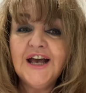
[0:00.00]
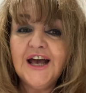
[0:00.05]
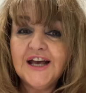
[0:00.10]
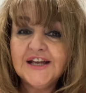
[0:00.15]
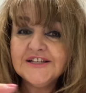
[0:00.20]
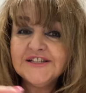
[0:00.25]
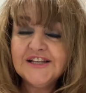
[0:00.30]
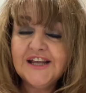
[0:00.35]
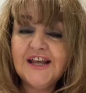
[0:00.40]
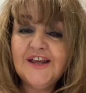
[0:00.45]

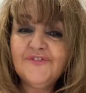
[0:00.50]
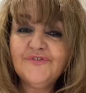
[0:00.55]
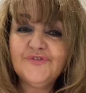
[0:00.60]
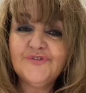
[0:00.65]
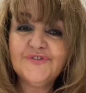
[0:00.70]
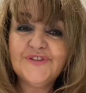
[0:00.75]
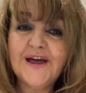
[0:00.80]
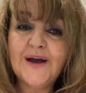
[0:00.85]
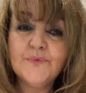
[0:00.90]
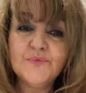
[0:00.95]
And
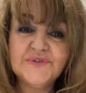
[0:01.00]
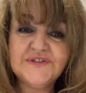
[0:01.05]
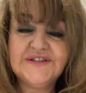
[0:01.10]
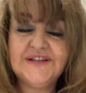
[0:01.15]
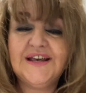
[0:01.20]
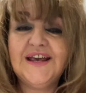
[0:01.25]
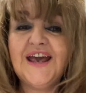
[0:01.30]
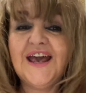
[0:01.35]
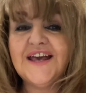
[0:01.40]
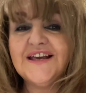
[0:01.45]
if that was the
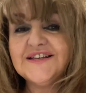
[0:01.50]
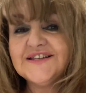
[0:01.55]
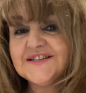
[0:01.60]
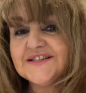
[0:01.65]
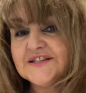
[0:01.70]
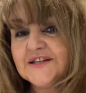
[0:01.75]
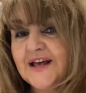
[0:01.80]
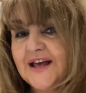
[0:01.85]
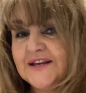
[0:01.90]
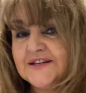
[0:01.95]

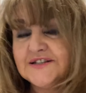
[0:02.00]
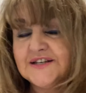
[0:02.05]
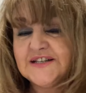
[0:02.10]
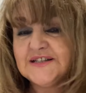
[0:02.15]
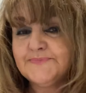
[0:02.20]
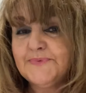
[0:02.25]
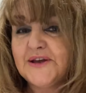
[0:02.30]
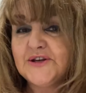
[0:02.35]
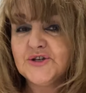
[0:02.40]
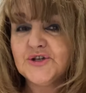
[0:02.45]
case, and
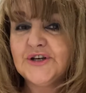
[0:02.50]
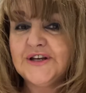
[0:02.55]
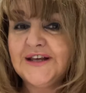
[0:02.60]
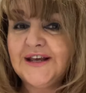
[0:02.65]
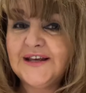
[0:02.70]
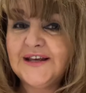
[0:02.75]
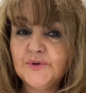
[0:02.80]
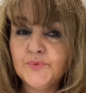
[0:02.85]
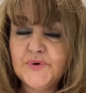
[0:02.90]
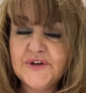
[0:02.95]
especially
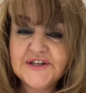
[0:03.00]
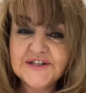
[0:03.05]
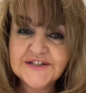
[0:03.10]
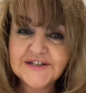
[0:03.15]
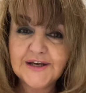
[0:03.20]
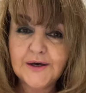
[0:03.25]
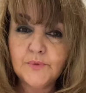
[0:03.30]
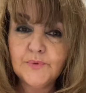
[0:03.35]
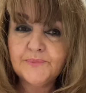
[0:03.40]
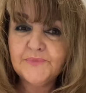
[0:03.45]

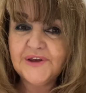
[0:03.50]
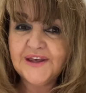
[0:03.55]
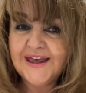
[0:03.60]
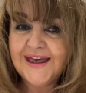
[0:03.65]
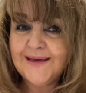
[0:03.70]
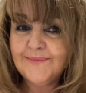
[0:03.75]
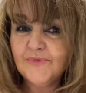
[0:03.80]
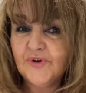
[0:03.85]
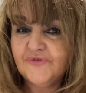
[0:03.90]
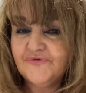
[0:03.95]
winter when we
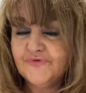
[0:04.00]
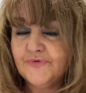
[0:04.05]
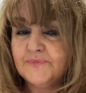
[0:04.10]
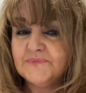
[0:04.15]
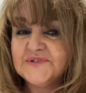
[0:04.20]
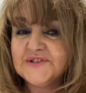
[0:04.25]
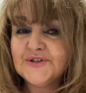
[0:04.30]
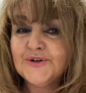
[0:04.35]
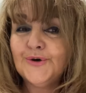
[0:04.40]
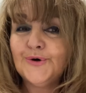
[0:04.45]
came off from
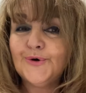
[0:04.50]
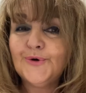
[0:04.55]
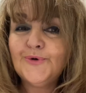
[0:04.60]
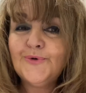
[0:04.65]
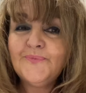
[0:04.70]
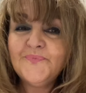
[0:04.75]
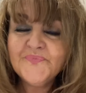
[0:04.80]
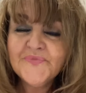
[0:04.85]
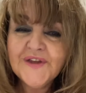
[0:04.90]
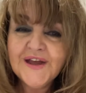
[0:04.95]

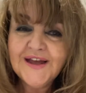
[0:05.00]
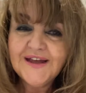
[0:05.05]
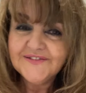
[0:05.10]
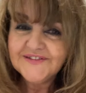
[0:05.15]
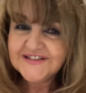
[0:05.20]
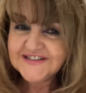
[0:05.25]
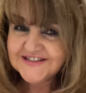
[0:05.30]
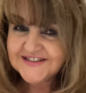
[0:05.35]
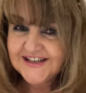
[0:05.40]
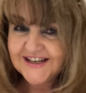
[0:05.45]
school,
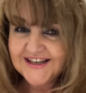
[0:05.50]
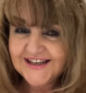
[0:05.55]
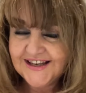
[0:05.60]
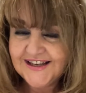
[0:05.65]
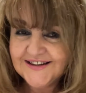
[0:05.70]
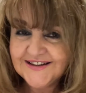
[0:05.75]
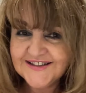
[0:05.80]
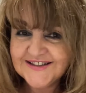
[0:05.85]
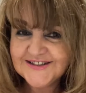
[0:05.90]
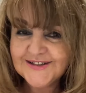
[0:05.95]
the snicket
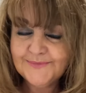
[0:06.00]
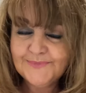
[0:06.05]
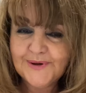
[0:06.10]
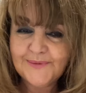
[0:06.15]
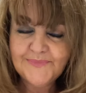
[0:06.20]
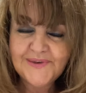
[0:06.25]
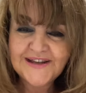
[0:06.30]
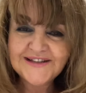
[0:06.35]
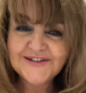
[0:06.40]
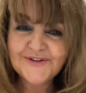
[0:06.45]
in the summer
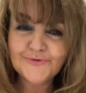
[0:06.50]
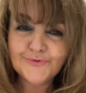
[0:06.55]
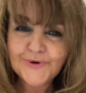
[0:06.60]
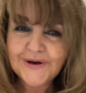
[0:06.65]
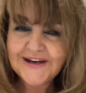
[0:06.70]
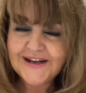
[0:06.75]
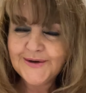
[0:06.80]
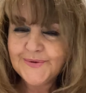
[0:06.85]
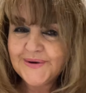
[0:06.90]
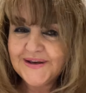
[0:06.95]
made it
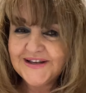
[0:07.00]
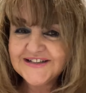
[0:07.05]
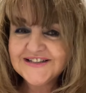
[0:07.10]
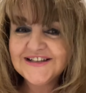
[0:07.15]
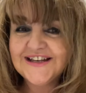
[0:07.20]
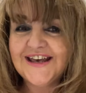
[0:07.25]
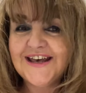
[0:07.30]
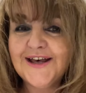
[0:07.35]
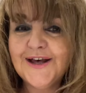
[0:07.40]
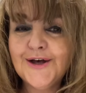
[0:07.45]
really quick to
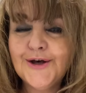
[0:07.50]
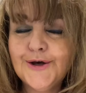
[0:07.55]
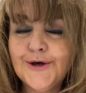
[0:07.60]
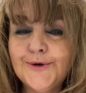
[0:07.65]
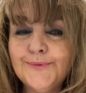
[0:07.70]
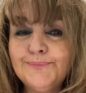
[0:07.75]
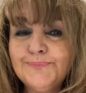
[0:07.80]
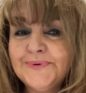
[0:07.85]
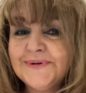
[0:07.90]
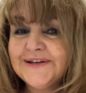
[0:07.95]
get
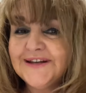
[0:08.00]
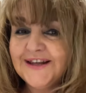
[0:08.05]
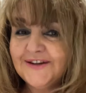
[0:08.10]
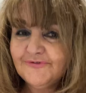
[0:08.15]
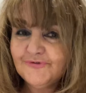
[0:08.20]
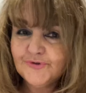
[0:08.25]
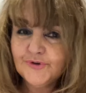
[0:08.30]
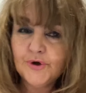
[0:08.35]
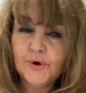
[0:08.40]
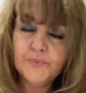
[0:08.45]
home. But
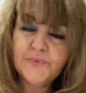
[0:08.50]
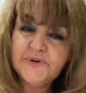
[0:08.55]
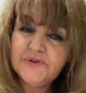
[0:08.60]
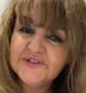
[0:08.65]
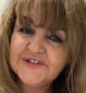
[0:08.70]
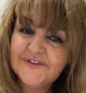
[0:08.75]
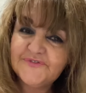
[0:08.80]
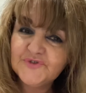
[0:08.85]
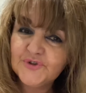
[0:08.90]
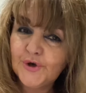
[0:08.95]
if not, we
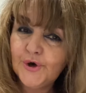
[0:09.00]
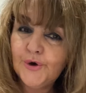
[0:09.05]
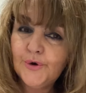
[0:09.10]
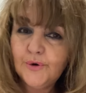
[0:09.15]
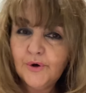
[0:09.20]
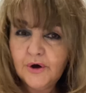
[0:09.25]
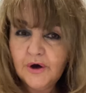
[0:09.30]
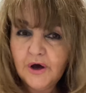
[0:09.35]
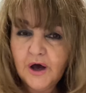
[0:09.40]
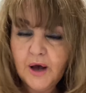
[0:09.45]
used to have to go
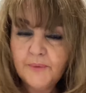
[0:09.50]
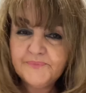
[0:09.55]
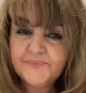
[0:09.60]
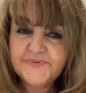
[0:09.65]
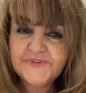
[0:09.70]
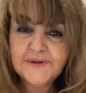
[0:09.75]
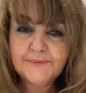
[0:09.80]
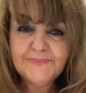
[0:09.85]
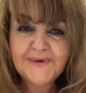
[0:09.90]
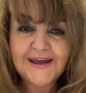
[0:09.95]
up
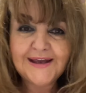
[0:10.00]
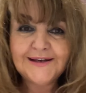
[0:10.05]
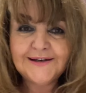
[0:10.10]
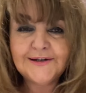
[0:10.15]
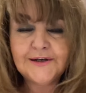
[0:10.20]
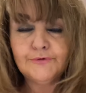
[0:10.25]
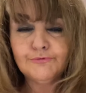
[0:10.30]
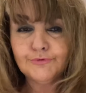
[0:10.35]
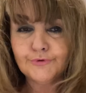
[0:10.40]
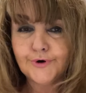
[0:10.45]
the
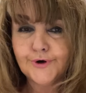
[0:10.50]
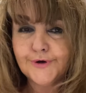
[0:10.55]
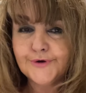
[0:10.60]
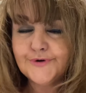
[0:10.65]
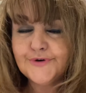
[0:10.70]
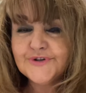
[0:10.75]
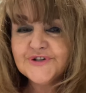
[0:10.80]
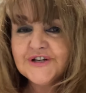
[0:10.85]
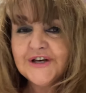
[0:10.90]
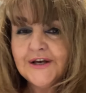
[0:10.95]
main
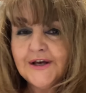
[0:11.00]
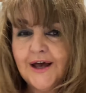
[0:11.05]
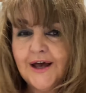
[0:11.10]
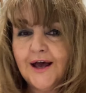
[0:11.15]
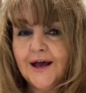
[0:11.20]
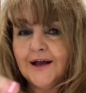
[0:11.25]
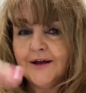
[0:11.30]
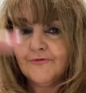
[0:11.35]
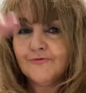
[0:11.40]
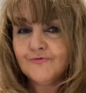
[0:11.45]
road,
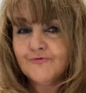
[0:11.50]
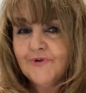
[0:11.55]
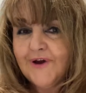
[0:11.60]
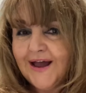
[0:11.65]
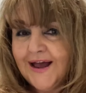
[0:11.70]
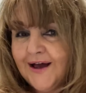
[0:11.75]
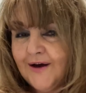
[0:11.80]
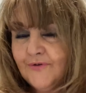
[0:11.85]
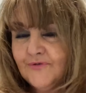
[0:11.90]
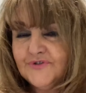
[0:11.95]

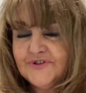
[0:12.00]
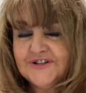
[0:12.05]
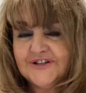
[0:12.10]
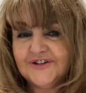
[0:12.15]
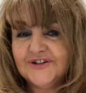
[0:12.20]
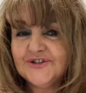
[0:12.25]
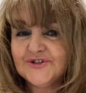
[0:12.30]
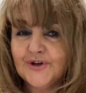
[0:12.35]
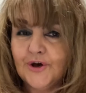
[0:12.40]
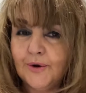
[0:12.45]
round at
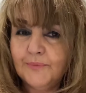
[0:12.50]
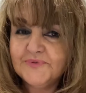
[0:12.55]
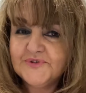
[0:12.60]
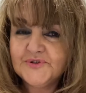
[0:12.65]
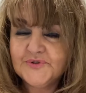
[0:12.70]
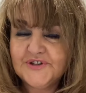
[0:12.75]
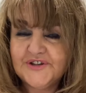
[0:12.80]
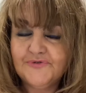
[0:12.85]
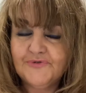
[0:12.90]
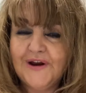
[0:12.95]
the top
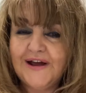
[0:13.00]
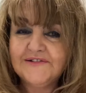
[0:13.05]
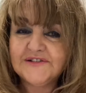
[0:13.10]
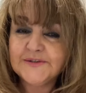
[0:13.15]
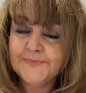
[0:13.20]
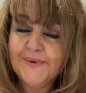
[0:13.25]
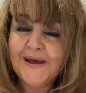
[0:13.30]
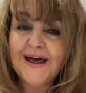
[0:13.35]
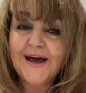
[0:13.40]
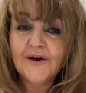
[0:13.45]
to the
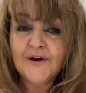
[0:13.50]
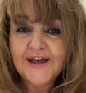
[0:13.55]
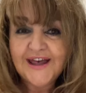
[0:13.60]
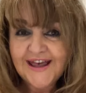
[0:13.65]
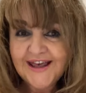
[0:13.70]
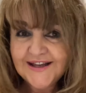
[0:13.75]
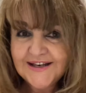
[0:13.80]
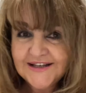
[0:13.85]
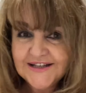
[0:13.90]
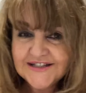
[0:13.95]
roundabout,
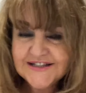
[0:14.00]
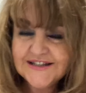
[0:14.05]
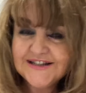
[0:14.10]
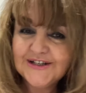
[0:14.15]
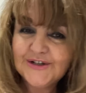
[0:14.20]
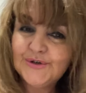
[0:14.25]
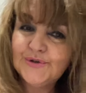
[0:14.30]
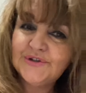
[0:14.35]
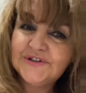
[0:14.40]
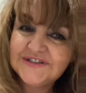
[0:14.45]
enter the
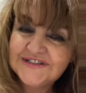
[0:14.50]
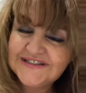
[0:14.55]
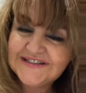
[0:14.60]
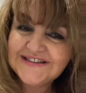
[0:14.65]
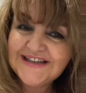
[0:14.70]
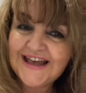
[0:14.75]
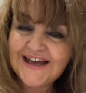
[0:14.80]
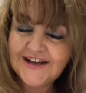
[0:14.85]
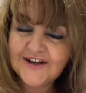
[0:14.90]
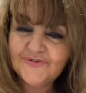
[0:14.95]

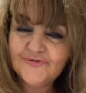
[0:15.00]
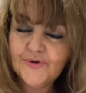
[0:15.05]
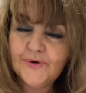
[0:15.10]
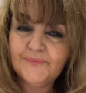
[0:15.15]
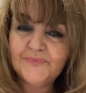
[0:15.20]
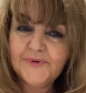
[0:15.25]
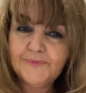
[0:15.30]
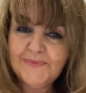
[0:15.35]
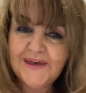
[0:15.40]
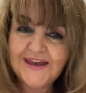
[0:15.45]
cul-de-sac from
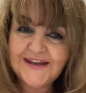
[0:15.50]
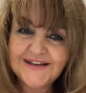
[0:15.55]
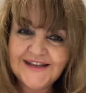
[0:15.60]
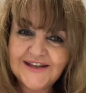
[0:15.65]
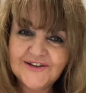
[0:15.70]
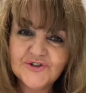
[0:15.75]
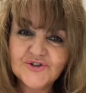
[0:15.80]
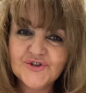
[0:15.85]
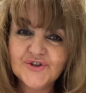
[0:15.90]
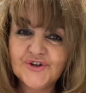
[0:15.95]
the main
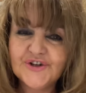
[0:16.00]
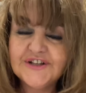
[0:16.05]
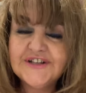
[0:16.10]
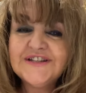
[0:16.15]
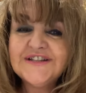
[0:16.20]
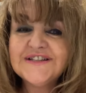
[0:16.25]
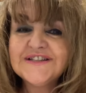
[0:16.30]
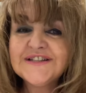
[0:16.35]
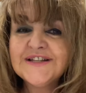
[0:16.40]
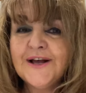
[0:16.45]

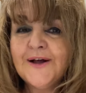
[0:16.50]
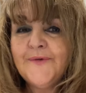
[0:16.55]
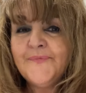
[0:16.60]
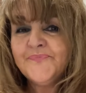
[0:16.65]
entrance.